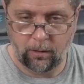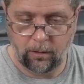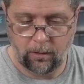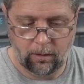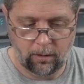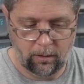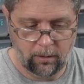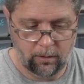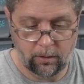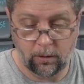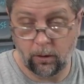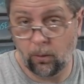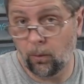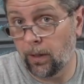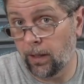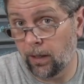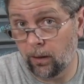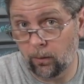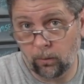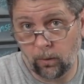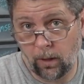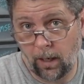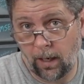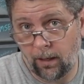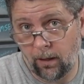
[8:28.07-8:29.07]
so we can
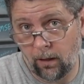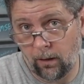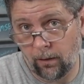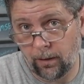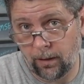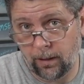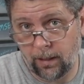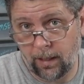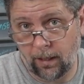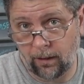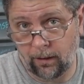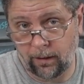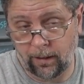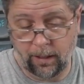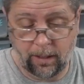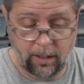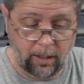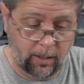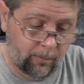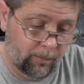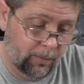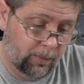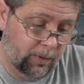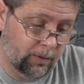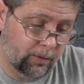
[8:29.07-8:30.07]
write on the deli
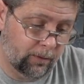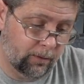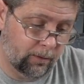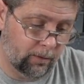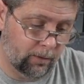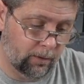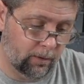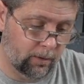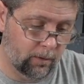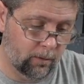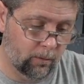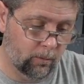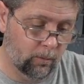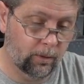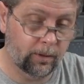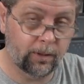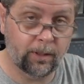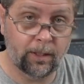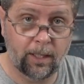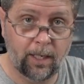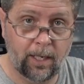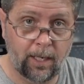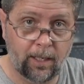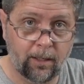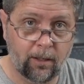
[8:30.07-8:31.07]
cups what the
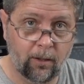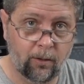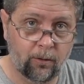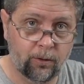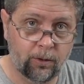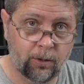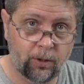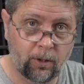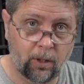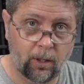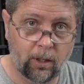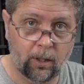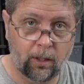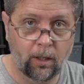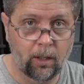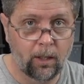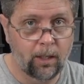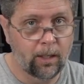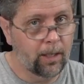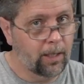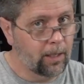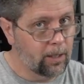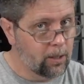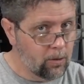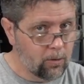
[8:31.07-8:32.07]
geckos are.
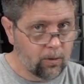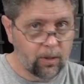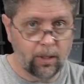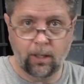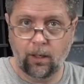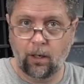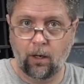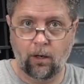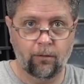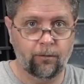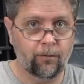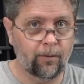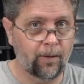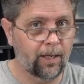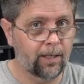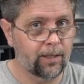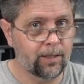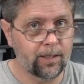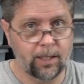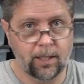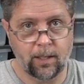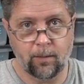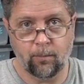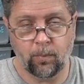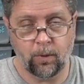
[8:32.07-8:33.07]
Now you can get all
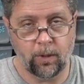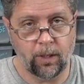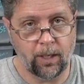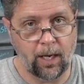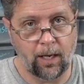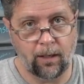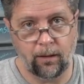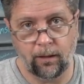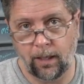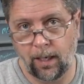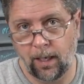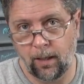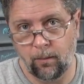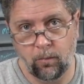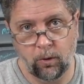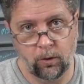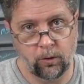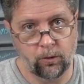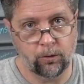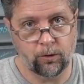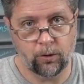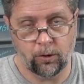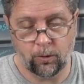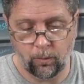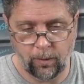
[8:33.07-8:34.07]
fancy and print out
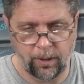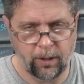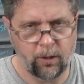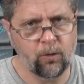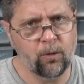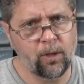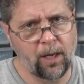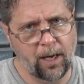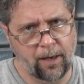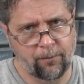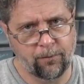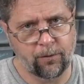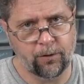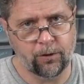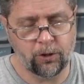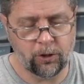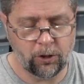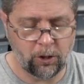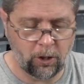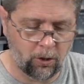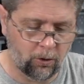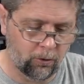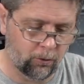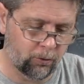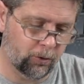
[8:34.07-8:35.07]
labels. We do that for
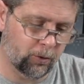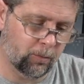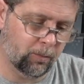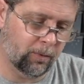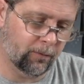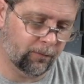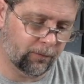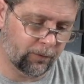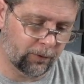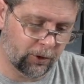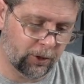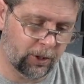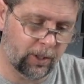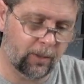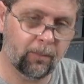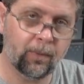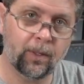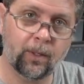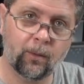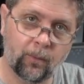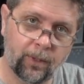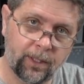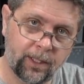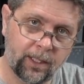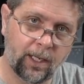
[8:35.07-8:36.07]
shows, but for shipping
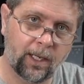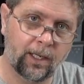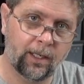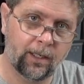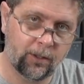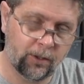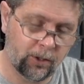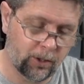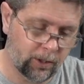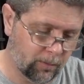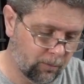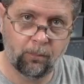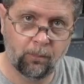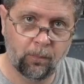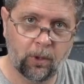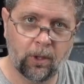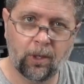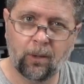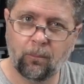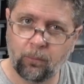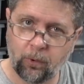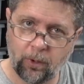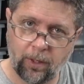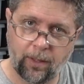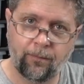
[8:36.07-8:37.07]
we tend to just put a
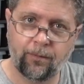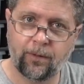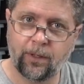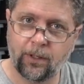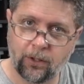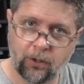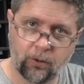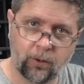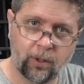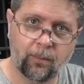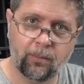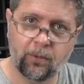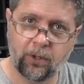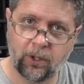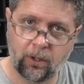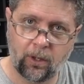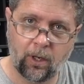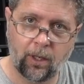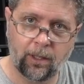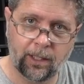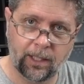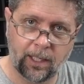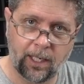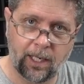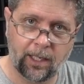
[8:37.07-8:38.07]
brief description on
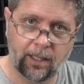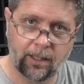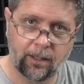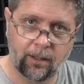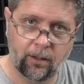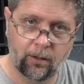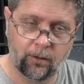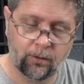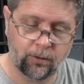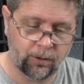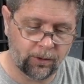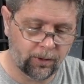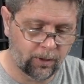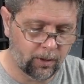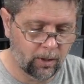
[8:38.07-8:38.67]
the geckos